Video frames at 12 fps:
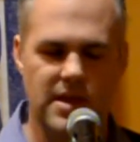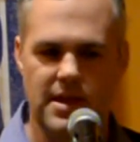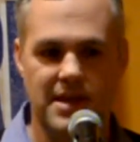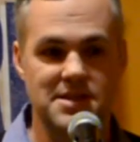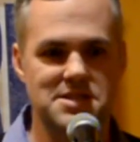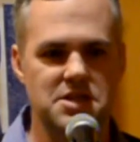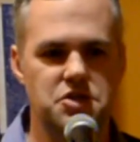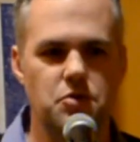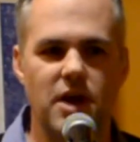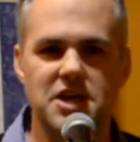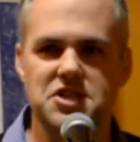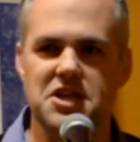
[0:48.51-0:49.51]
in the
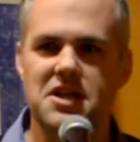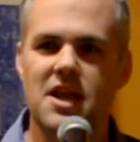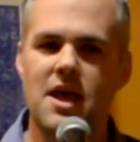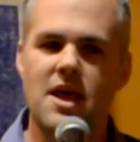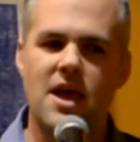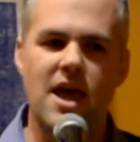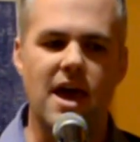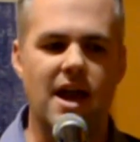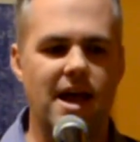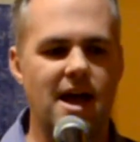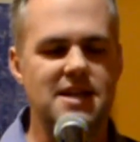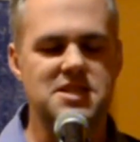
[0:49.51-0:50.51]
situation, and
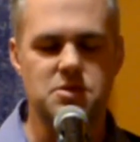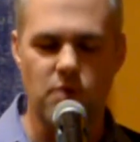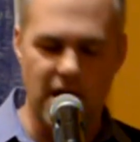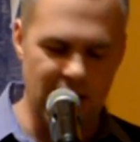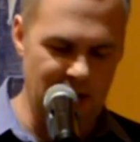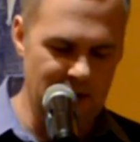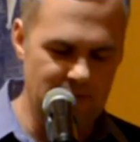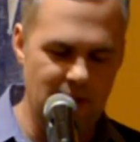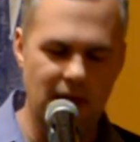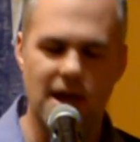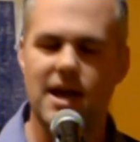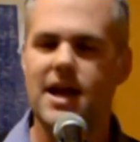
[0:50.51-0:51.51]
I got sweaty,
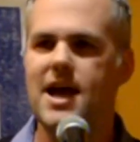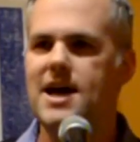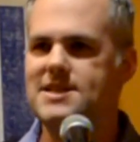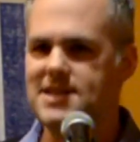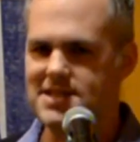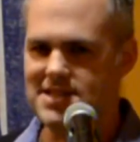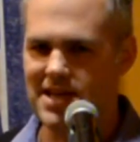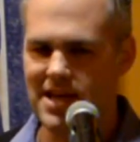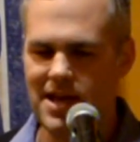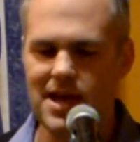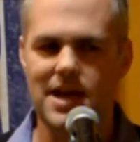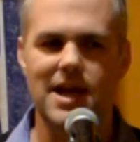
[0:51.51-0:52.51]
and I got
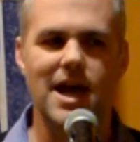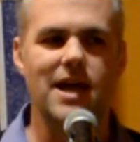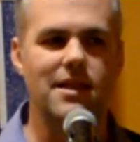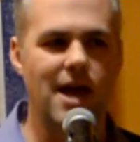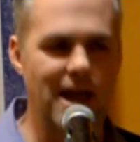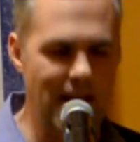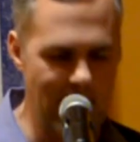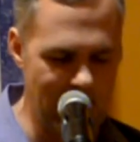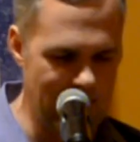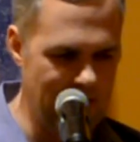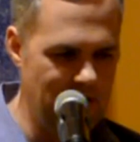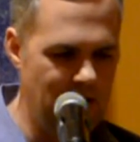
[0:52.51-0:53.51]
dizzy, and I got
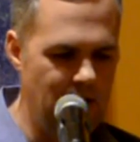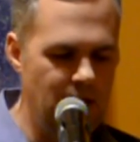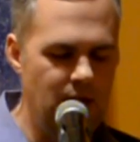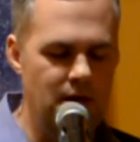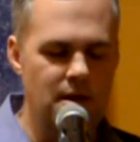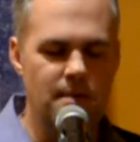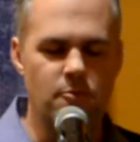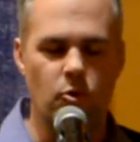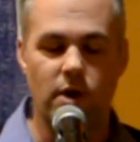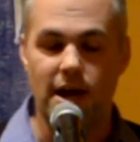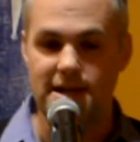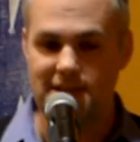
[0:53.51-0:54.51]
lightheaded. But
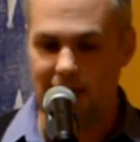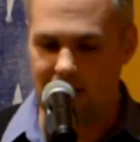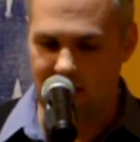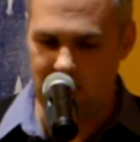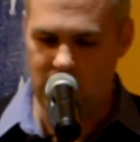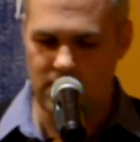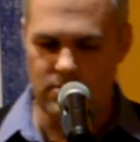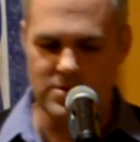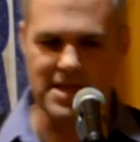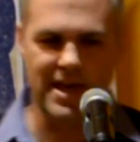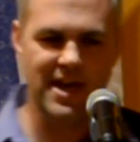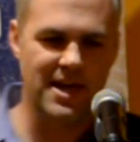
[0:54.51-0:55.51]
what I did
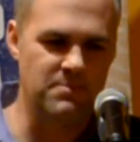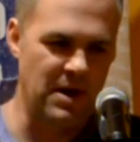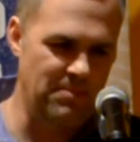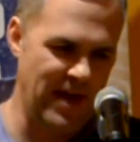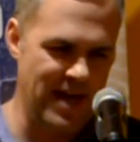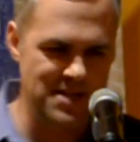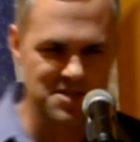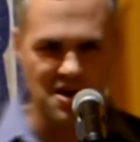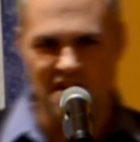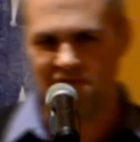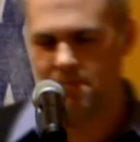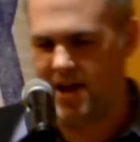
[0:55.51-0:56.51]
was I kicked my pants
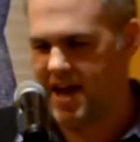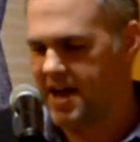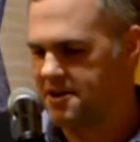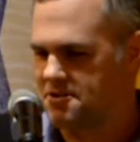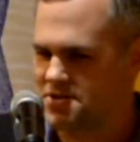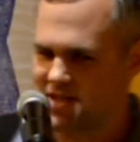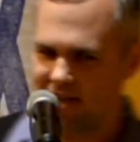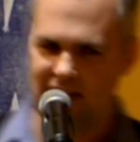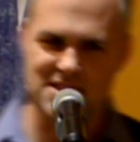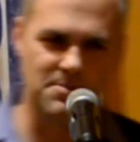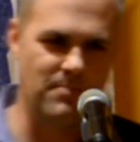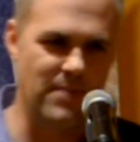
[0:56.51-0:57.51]
off my ankles to get some